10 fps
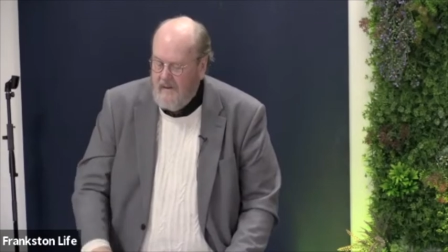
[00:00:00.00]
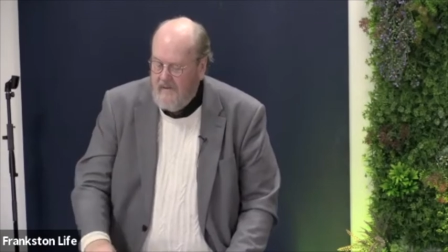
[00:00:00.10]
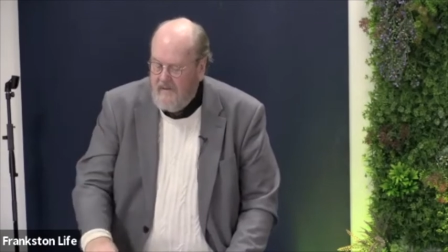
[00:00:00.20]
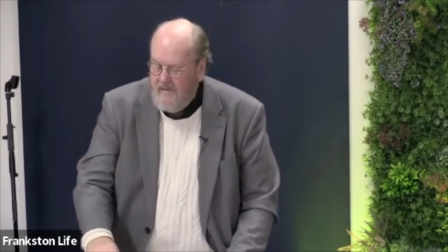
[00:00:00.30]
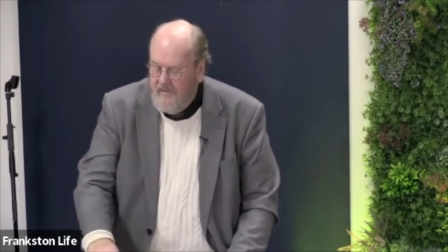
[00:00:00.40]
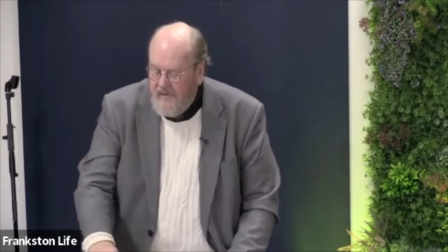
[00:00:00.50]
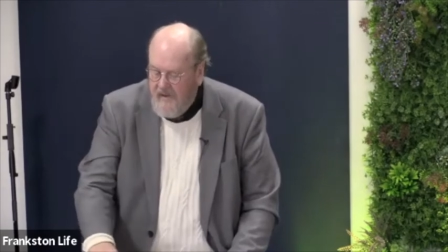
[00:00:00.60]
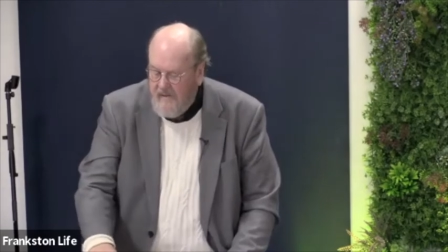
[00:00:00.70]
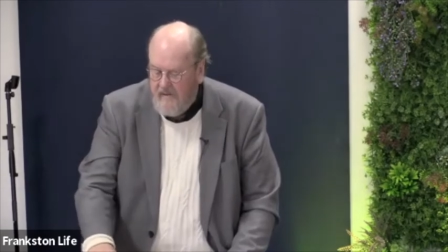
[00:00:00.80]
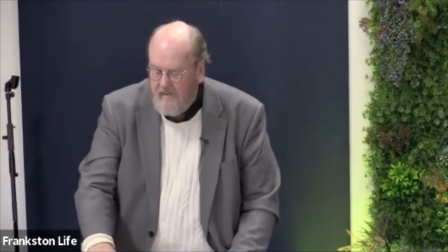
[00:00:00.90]
that's
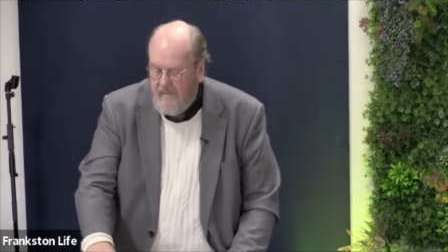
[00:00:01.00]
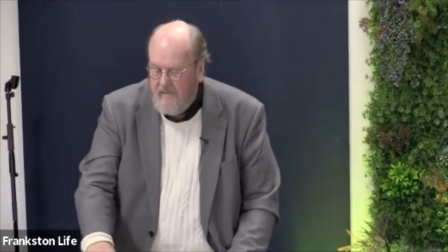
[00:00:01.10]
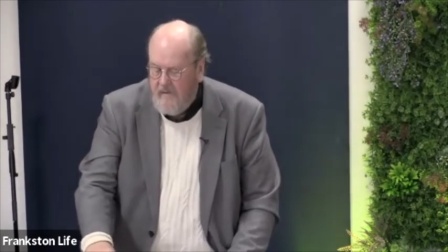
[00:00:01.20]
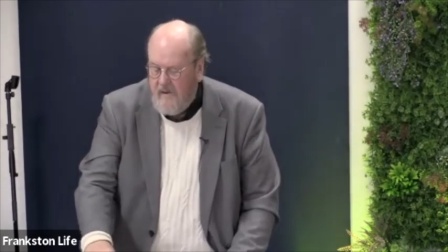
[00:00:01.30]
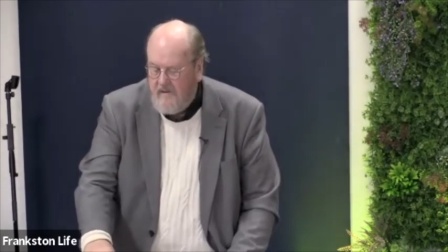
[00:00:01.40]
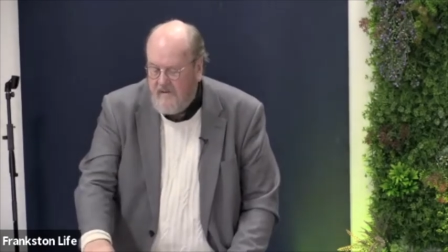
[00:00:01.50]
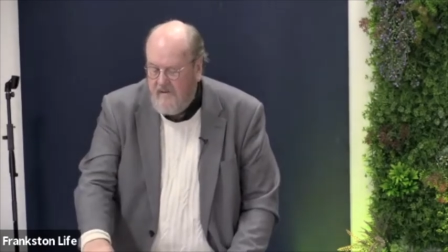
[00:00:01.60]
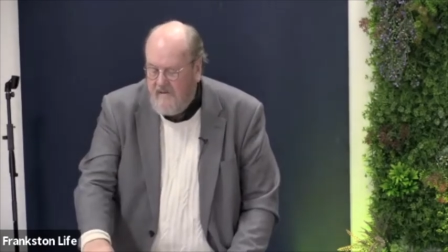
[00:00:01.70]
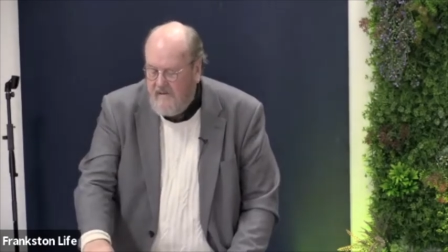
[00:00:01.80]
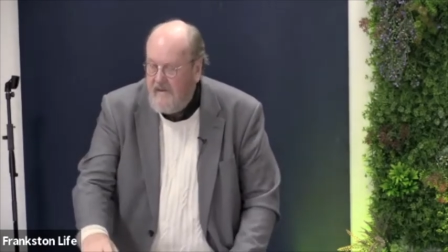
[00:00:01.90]
offensive. The rest
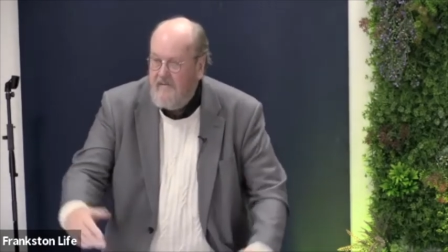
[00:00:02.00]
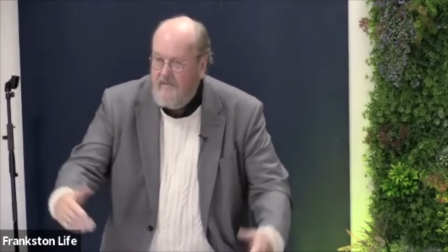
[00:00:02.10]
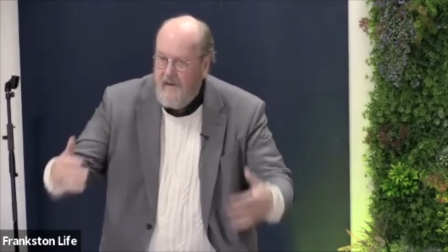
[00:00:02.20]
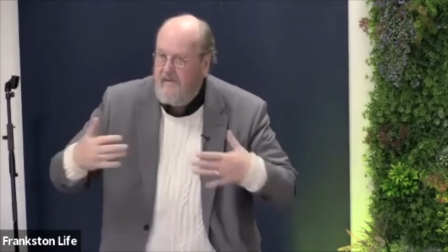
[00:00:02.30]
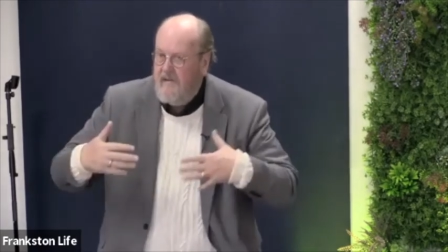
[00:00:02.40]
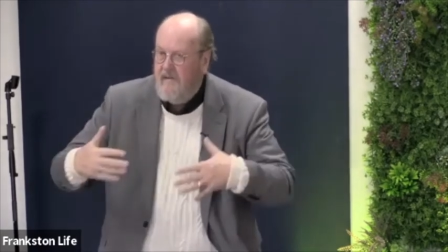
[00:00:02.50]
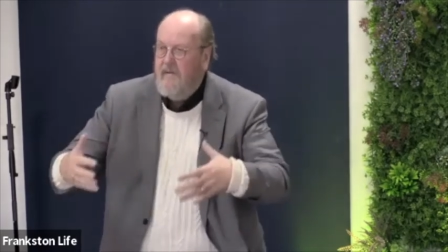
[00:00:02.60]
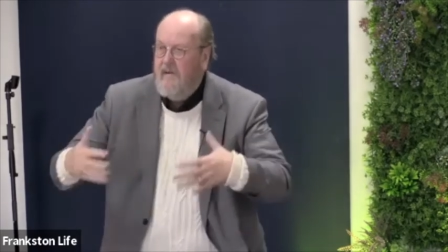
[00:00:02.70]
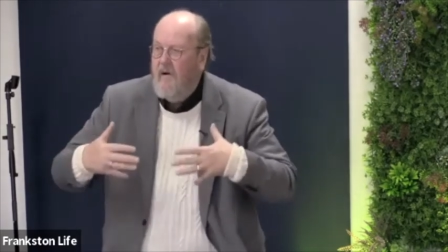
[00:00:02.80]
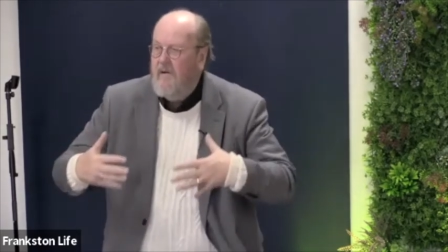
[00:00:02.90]
is defensive, you
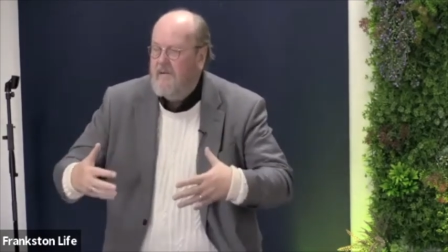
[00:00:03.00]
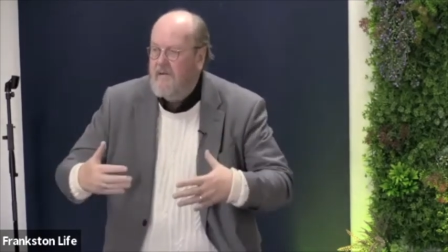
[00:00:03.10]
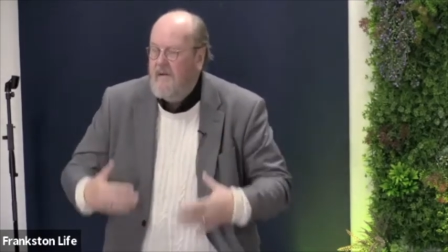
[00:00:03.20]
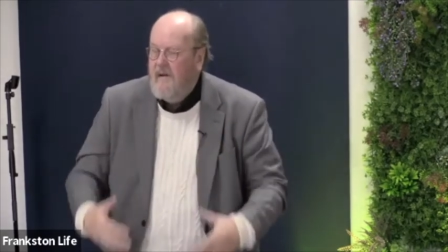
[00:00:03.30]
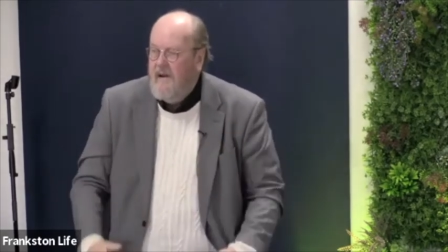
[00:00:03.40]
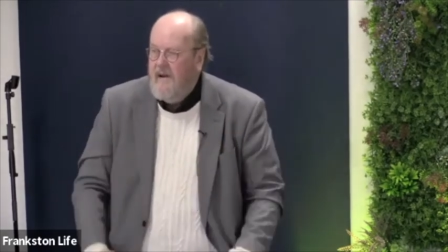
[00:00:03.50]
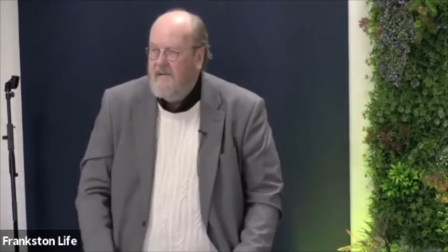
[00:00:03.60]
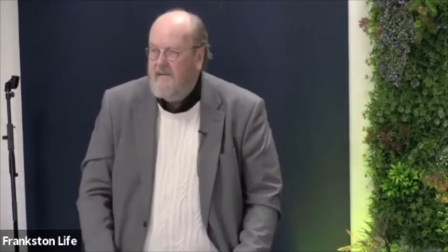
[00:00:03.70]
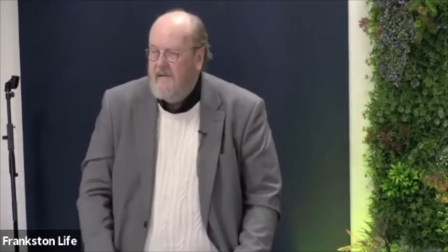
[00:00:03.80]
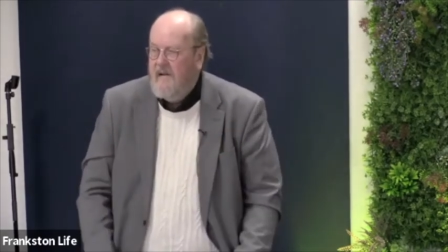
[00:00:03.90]
know, it's
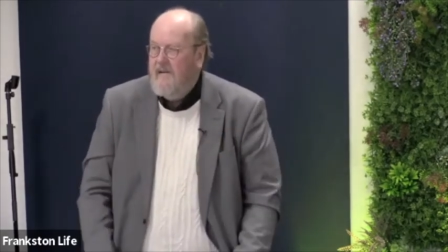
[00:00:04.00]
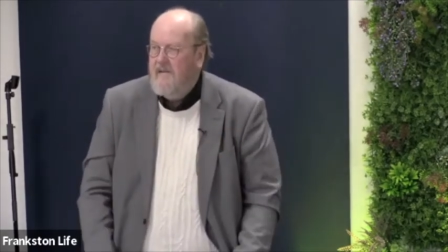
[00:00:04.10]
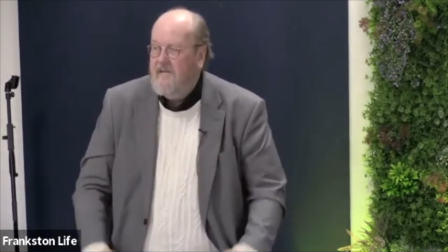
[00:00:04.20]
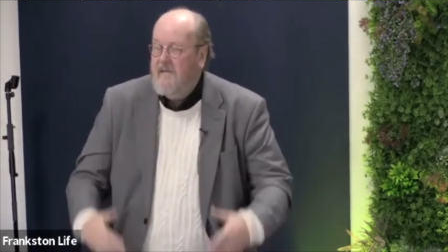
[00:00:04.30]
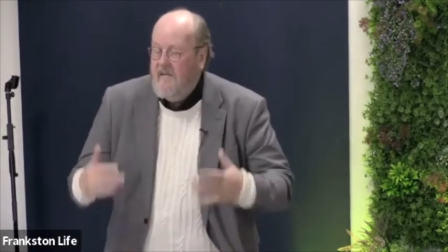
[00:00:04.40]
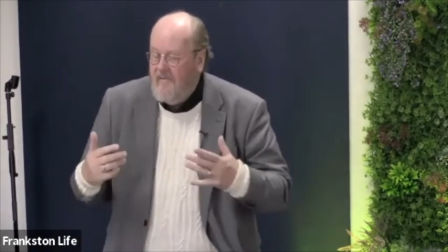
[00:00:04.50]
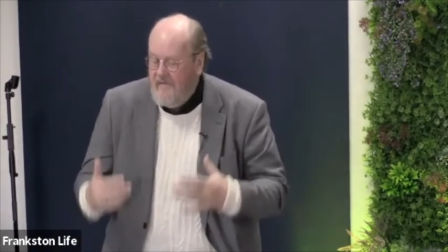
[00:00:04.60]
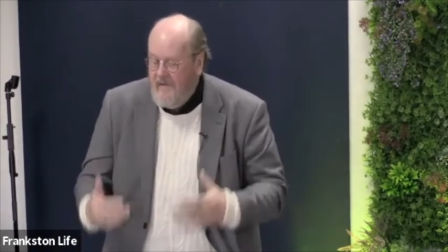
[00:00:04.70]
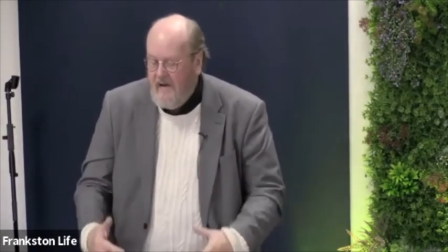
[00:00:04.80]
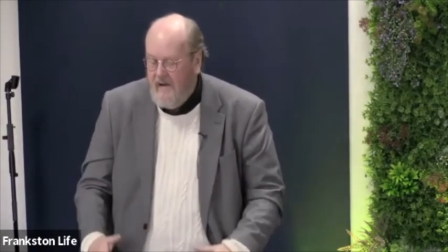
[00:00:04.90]
it's it's to
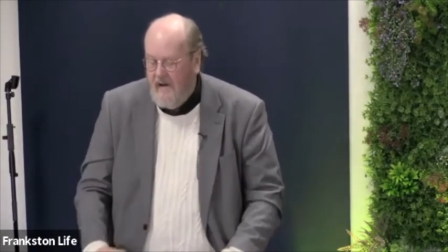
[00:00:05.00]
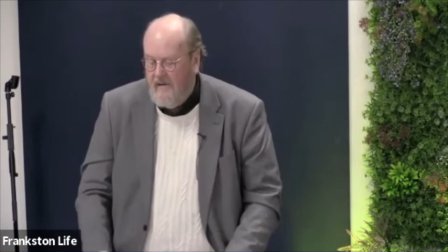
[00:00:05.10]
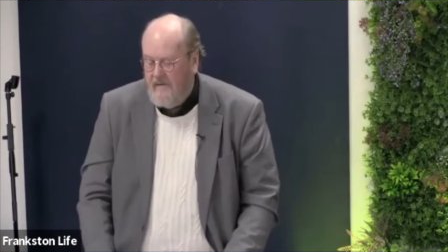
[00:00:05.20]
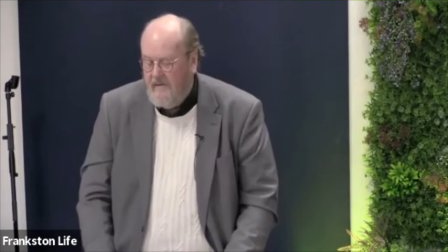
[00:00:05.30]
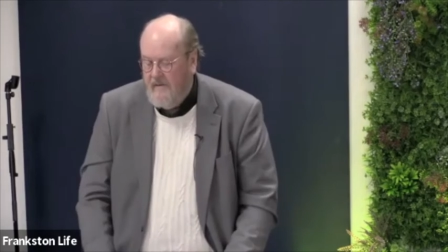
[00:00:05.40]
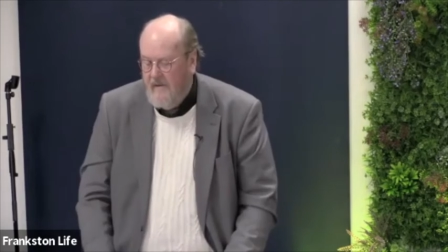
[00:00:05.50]
defend us.